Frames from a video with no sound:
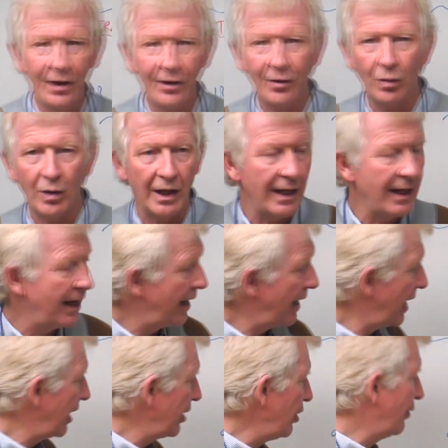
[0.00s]
either way,
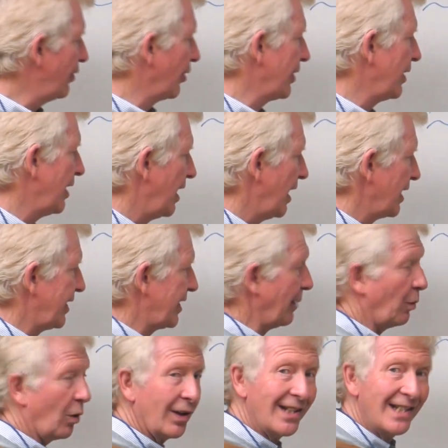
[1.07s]
you've got a
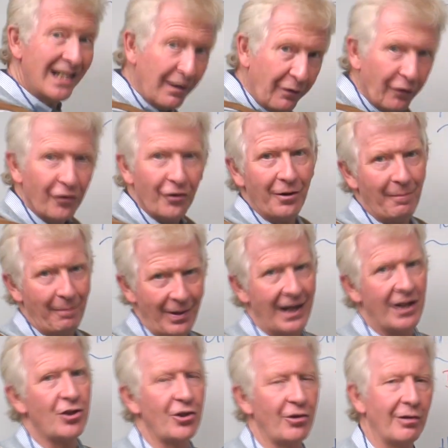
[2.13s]
somewhat different
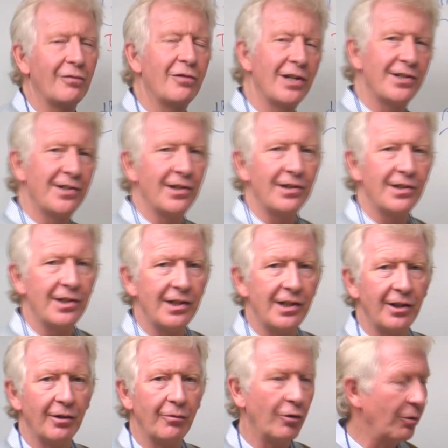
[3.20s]
picture of resonances
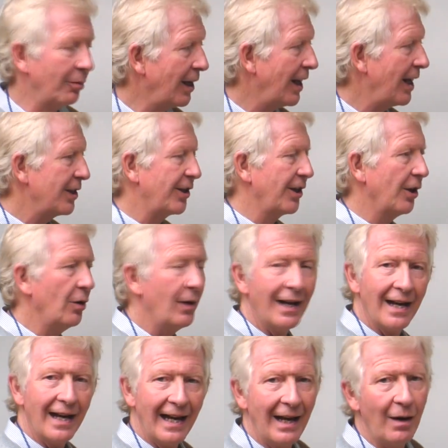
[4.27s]
in the room, so
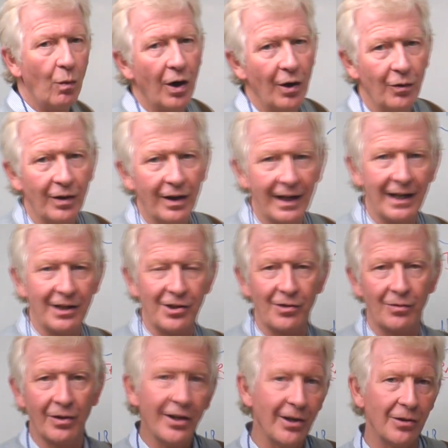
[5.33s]
it won't
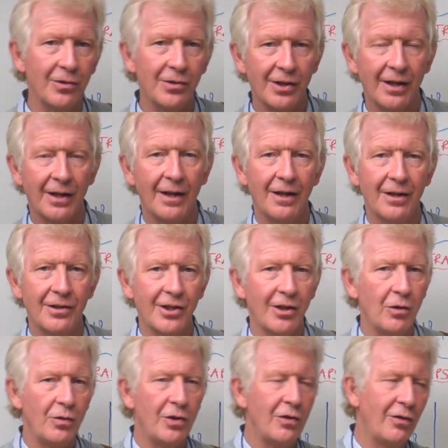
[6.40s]
cancel those.
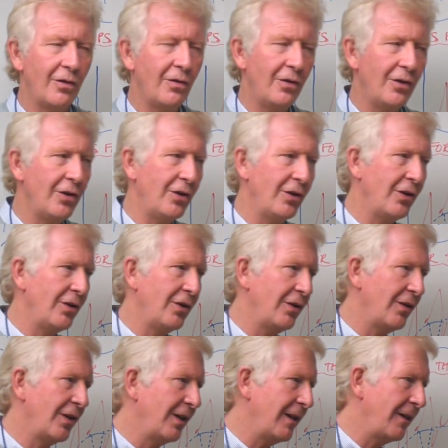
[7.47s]
So
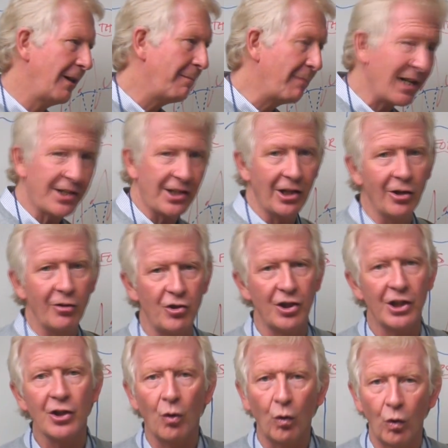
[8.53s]
the best solution
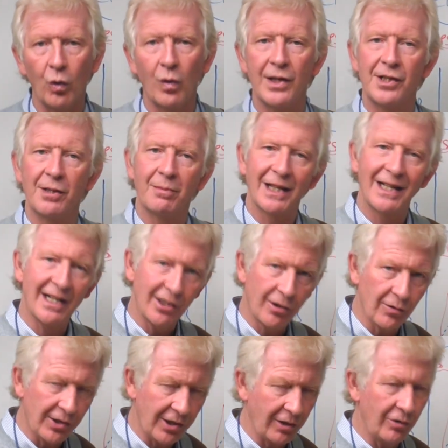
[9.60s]
is always a
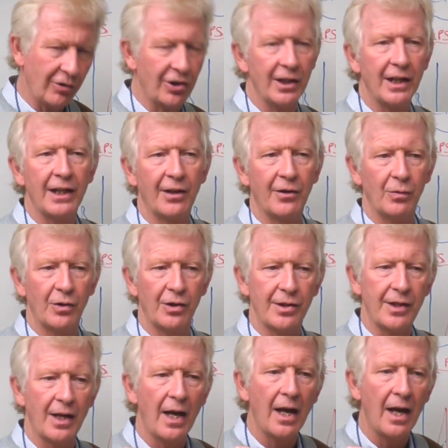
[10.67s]
mechanical solution, in other
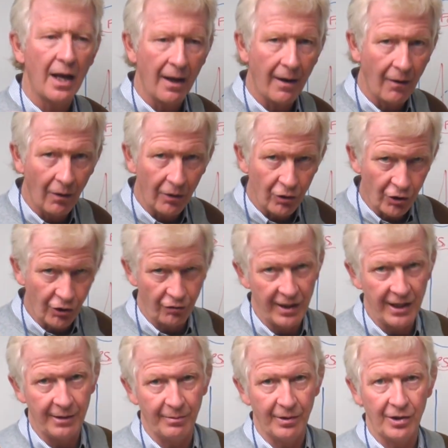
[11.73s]
words,
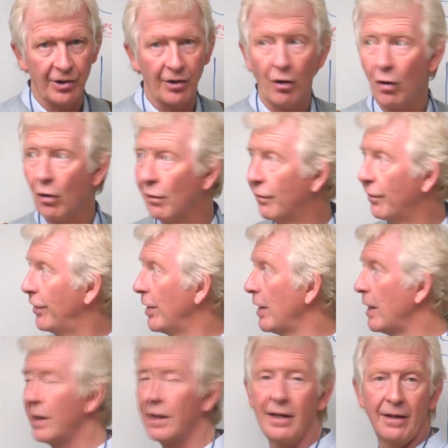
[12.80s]
treatment of the
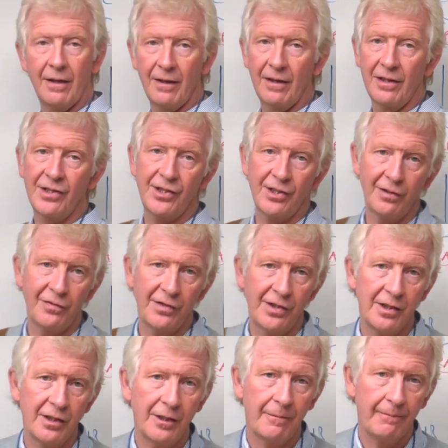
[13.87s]

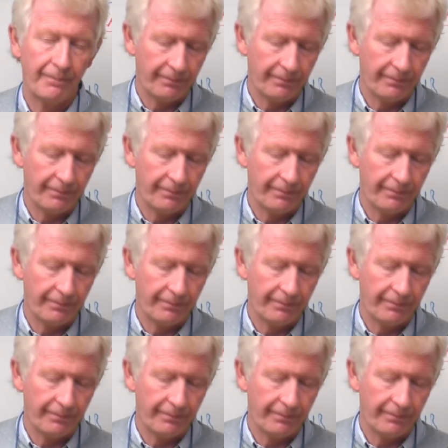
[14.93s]
surfaces.